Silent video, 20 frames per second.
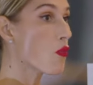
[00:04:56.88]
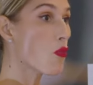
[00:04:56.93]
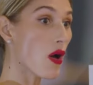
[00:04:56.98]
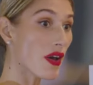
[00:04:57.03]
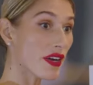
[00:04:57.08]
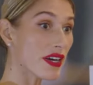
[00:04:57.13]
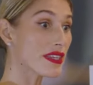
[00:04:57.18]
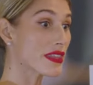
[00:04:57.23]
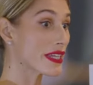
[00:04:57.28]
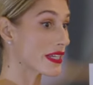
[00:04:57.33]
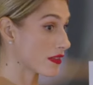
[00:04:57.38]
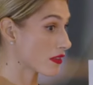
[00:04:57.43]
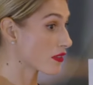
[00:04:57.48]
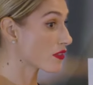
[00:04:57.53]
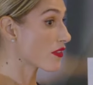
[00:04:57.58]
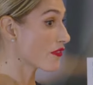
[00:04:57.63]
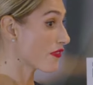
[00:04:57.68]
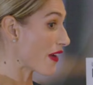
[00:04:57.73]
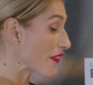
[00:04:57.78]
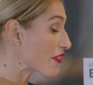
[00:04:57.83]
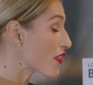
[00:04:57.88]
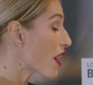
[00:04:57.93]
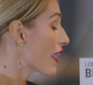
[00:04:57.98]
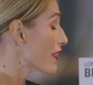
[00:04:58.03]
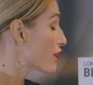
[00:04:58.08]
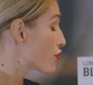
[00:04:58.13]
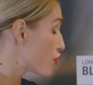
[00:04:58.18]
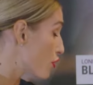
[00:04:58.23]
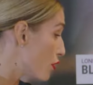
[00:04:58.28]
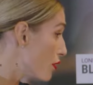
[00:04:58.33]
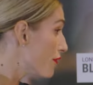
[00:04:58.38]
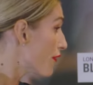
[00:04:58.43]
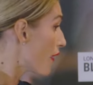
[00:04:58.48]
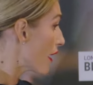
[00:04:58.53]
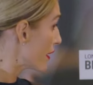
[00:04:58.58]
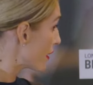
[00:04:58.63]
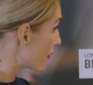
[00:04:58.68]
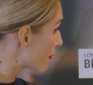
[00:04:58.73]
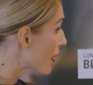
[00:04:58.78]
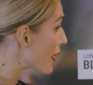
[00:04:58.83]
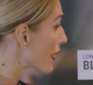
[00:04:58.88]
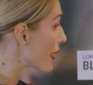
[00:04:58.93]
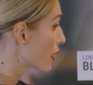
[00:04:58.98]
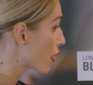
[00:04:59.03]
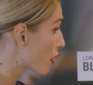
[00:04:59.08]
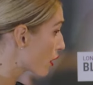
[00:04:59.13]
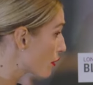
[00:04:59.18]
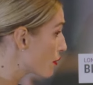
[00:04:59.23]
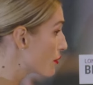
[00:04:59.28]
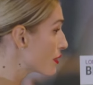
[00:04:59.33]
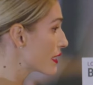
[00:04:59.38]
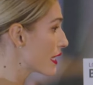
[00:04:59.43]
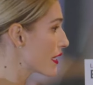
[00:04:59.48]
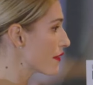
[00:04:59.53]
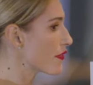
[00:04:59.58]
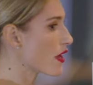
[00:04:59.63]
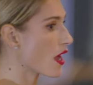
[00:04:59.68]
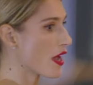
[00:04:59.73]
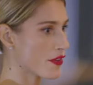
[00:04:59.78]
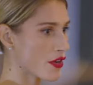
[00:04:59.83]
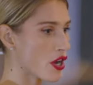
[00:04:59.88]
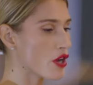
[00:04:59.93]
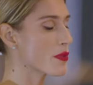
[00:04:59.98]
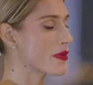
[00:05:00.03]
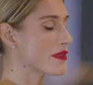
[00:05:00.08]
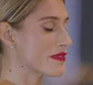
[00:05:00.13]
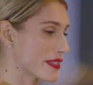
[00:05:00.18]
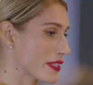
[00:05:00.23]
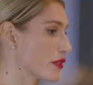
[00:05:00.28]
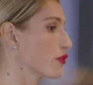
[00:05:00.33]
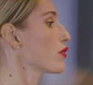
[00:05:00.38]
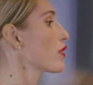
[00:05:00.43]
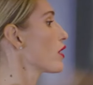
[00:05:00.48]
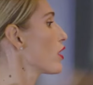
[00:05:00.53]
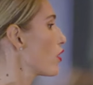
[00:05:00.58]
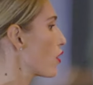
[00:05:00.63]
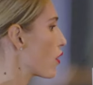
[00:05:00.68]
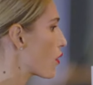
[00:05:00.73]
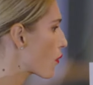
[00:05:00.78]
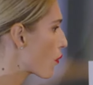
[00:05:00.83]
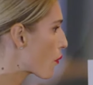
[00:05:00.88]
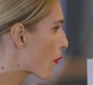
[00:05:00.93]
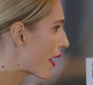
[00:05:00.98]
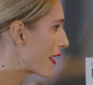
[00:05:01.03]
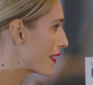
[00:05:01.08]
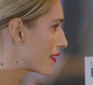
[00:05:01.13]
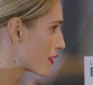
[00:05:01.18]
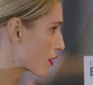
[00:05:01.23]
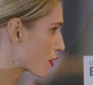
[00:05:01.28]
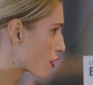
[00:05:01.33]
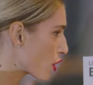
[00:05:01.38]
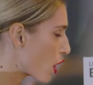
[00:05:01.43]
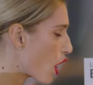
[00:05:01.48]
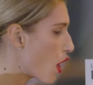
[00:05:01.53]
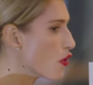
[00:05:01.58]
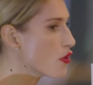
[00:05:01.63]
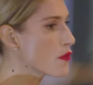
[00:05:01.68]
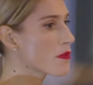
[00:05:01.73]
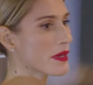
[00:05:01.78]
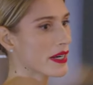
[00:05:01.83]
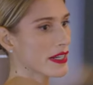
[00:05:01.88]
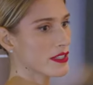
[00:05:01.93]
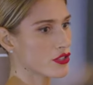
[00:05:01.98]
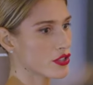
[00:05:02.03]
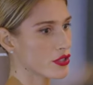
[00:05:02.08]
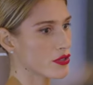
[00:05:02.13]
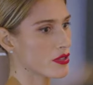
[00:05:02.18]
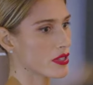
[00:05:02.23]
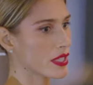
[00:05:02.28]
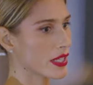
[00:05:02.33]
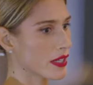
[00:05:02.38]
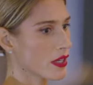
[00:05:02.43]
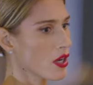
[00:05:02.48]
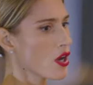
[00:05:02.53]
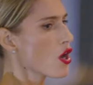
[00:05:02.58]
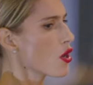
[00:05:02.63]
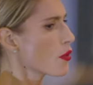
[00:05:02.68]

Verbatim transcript: Well, I think the fact that I do find it very inclusive, I know we've still got a long way to go, but I do think